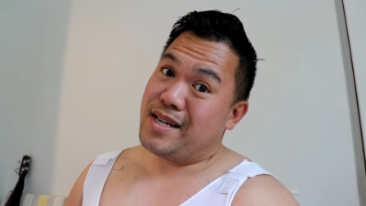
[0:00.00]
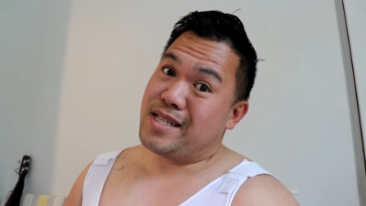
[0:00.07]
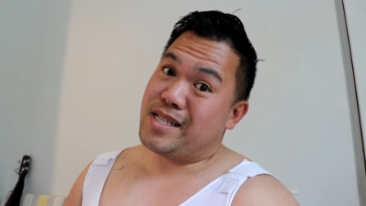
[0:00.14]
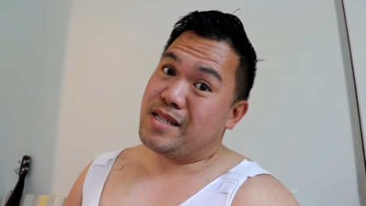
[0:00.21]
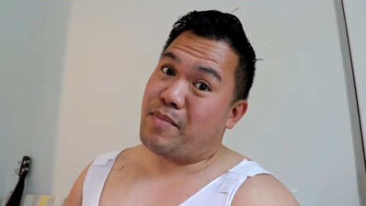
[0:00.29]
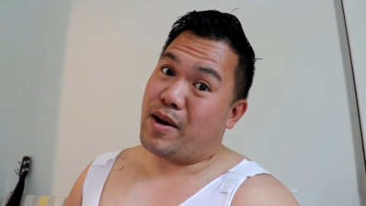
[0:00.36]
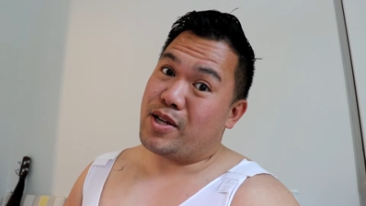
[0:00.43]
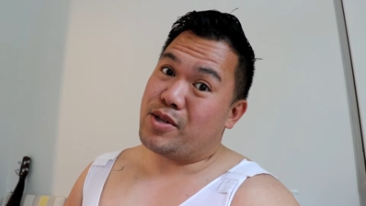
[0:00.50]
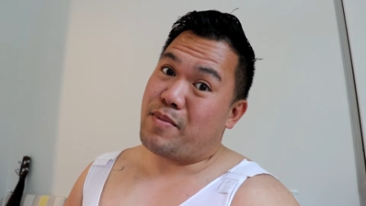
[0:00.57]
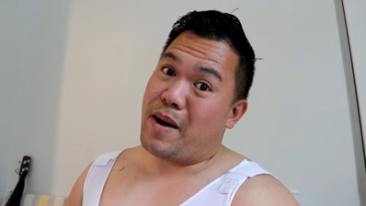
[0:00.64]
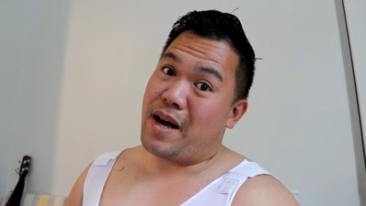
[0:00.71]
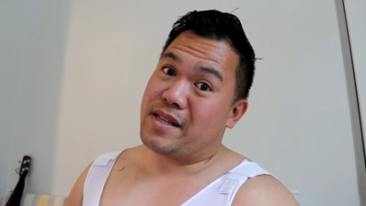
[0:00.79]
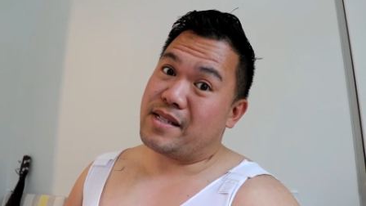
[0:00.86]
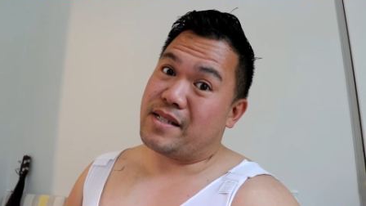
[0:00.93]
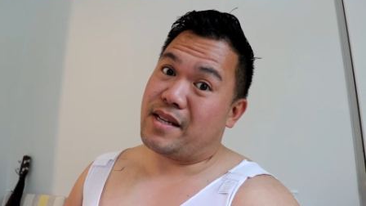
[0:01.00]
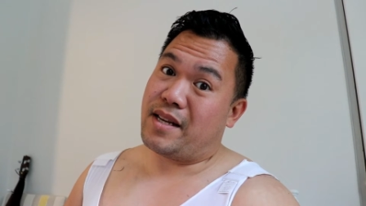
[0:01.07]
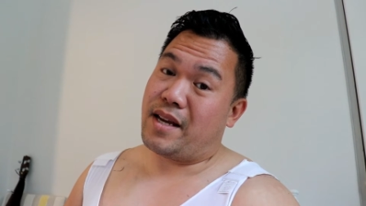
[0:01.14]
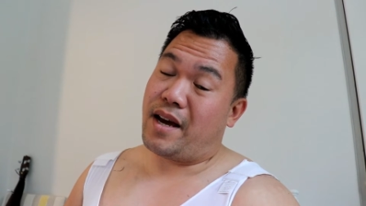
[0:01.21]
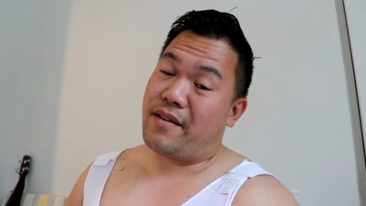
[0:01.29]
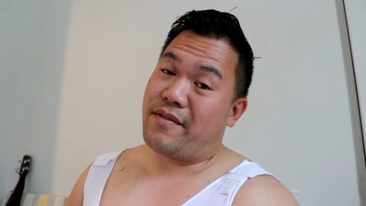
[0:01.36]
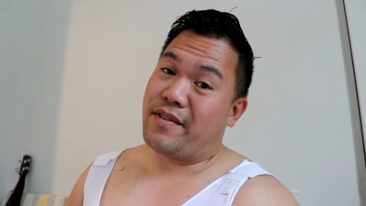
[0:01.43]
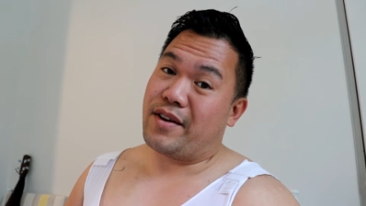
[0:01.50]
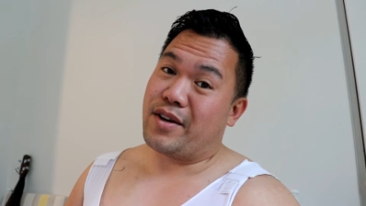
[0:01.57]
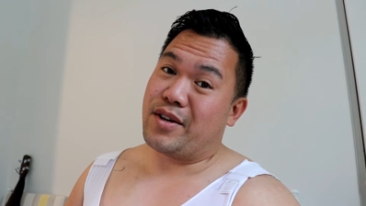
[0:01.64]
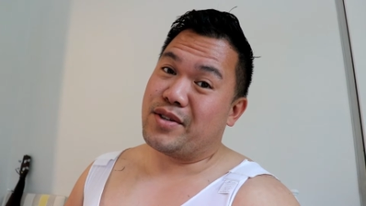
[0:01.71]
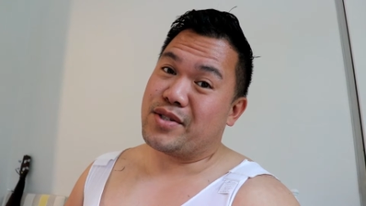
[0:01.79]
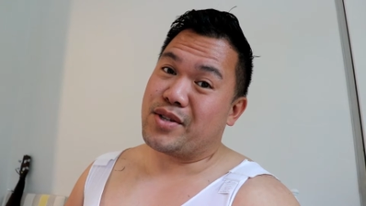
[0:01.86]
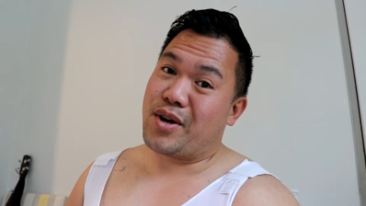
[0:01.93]
Sponge Bath City, I
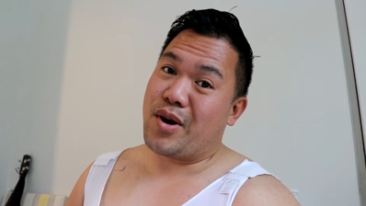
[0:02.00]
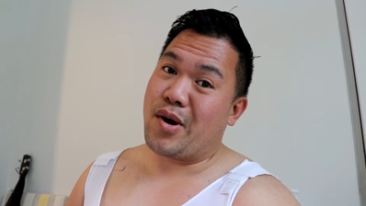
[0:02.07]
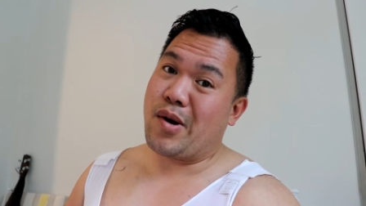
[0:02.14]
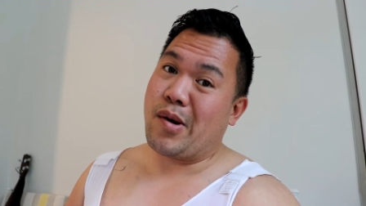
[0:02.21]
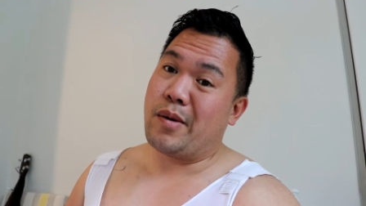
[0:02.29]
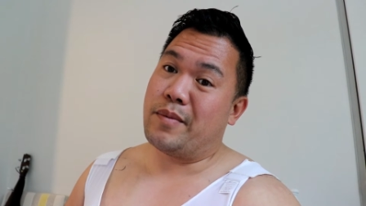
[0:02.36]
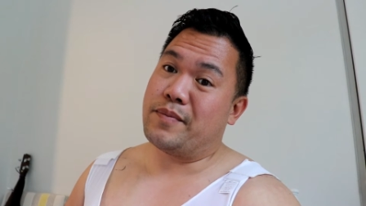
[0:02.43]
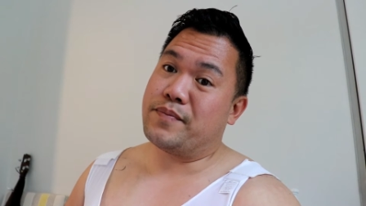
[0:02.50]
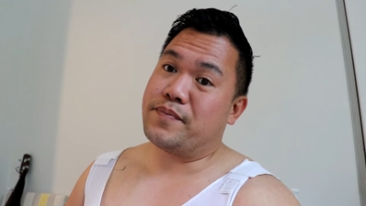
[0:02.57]
feel, so.